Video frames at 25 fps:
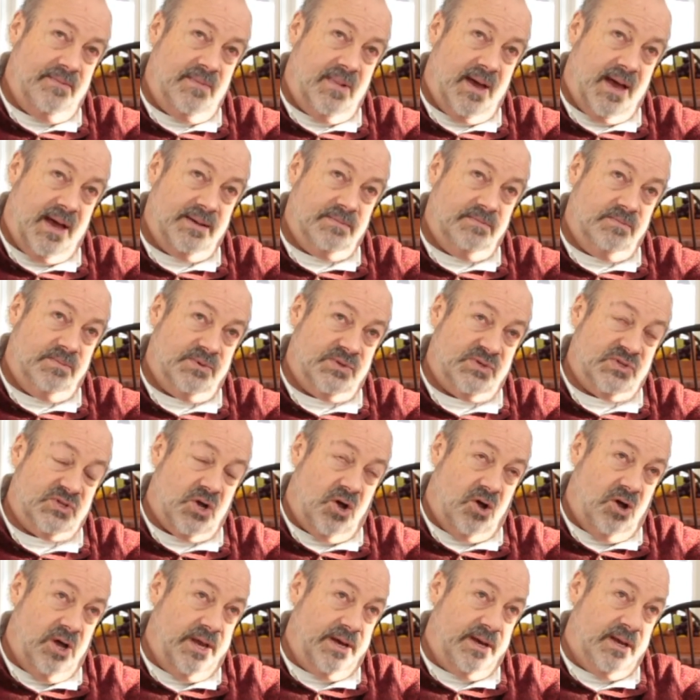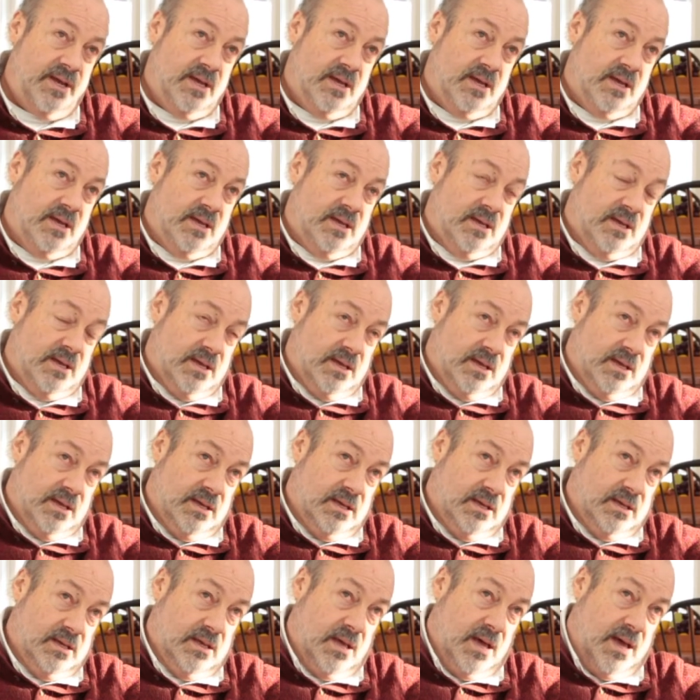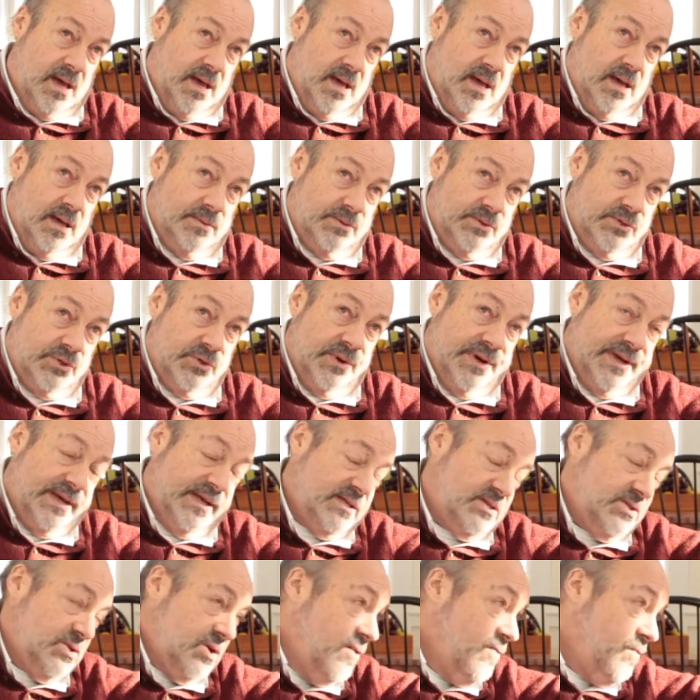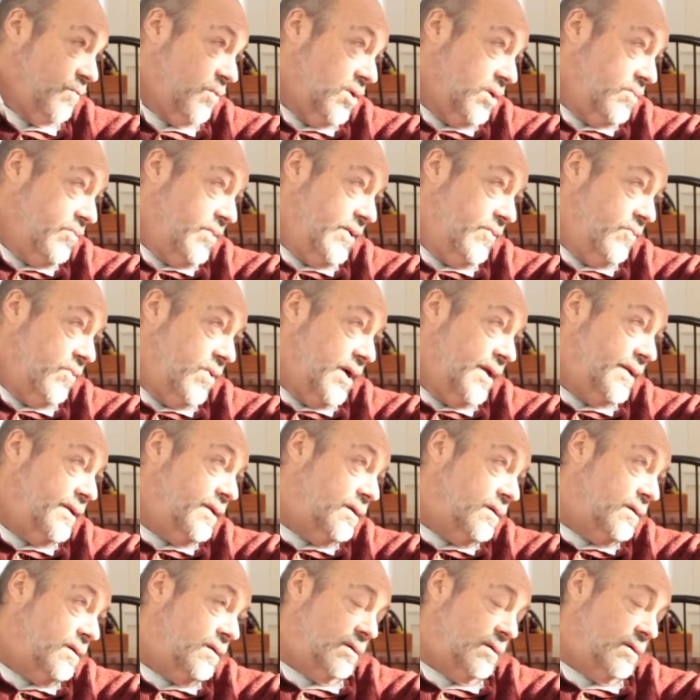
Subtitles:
I saw it during its off-Broadway run,